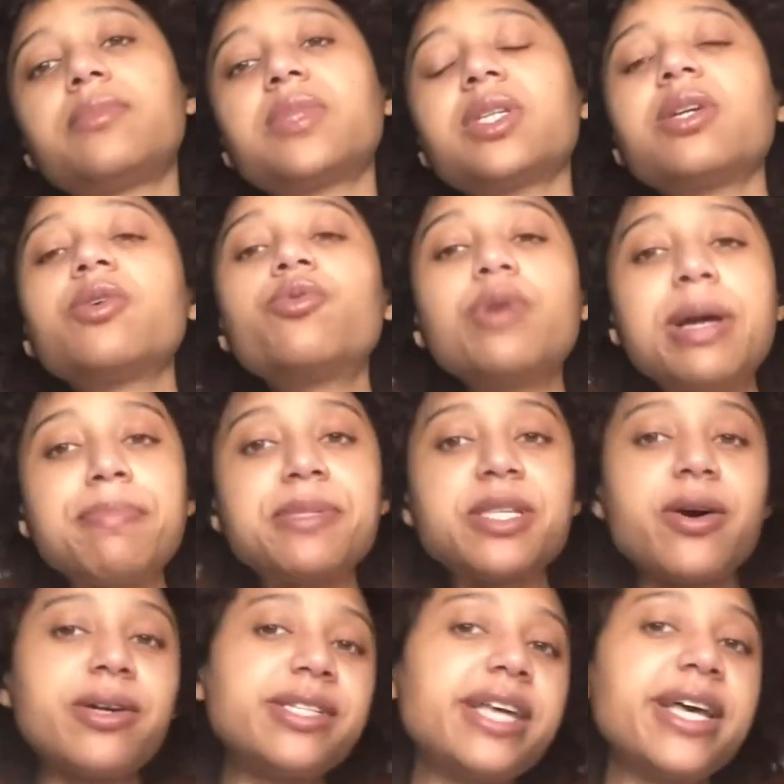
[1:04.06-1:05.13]
Grips on
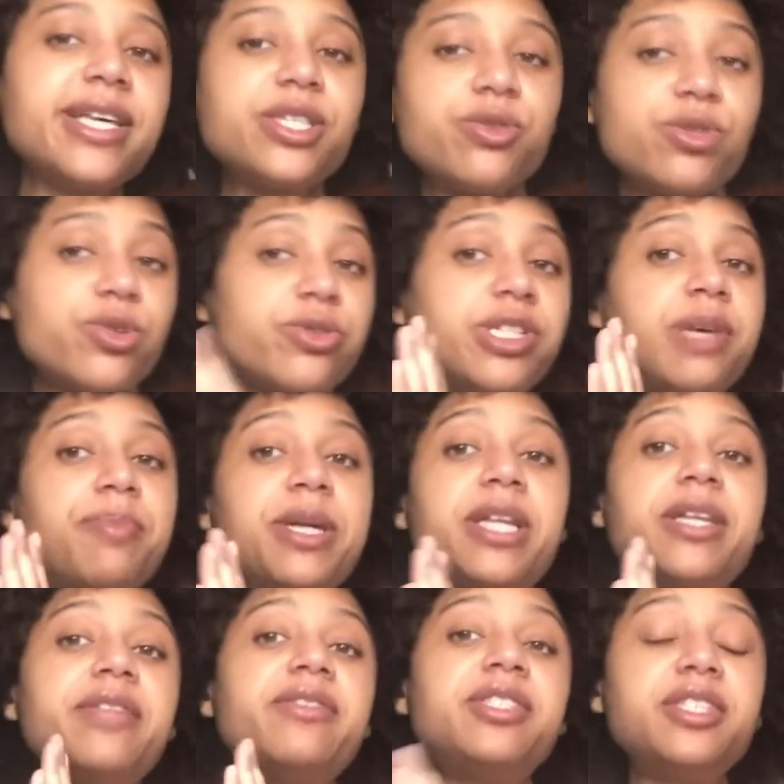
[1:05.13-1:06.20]
tasers are typically
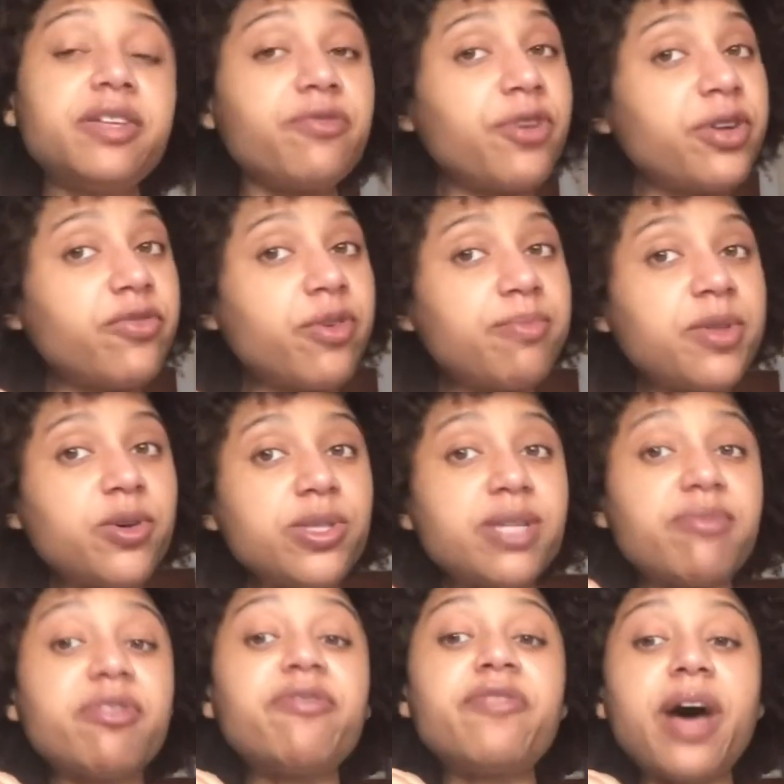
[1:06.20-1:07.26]
different from those of a
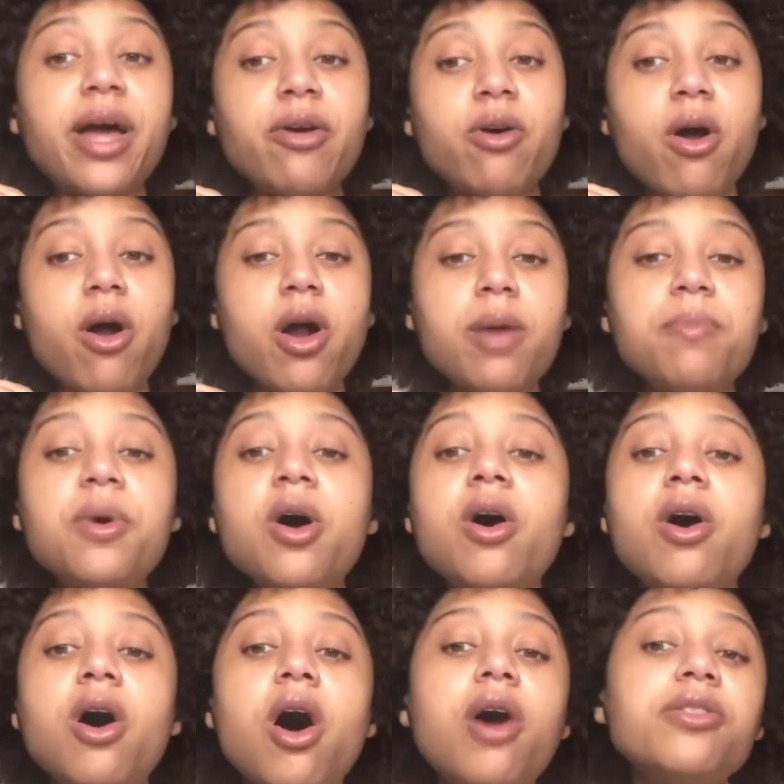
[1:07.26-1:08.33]
firearm,
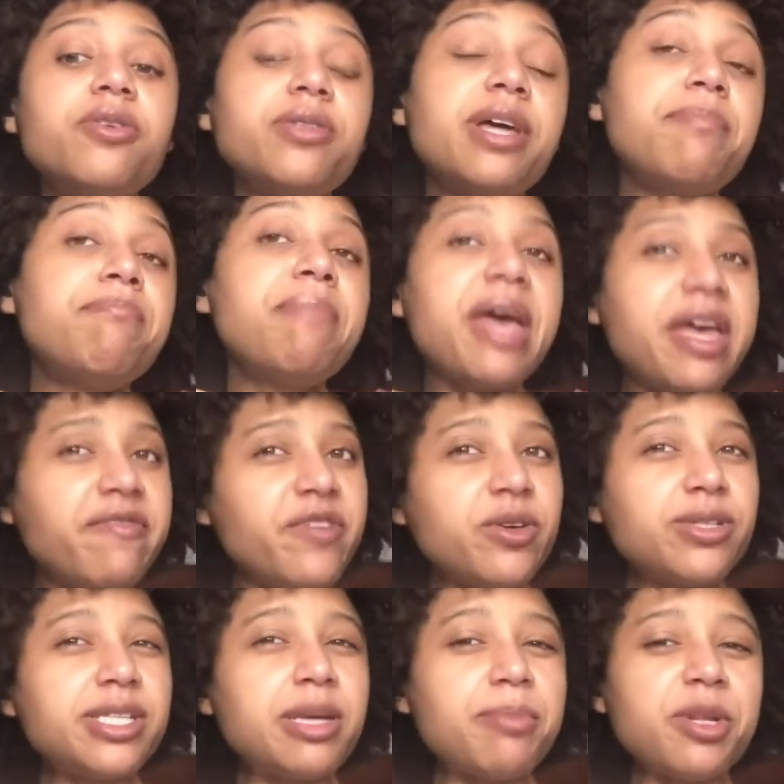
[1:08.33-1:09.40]
although they may feel
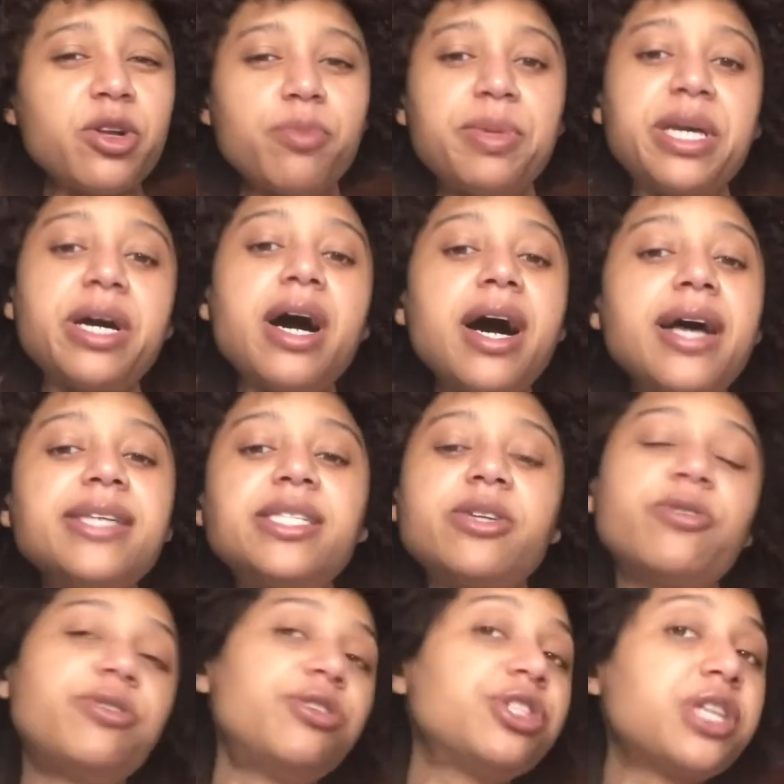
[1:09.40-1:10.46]
similar because they're
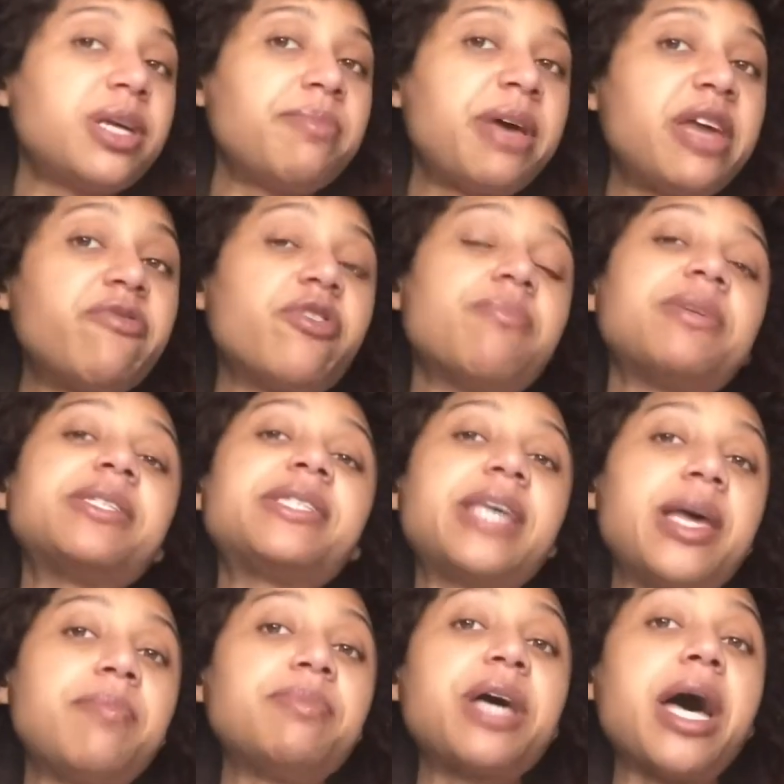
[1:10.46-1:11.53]
usually made from the same
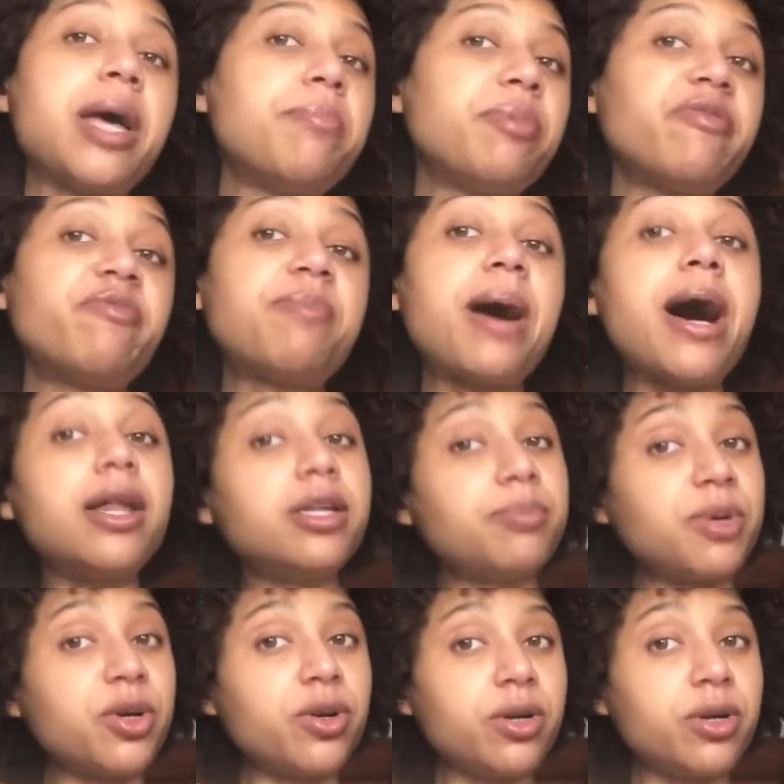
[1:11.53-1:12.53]
type of polymer.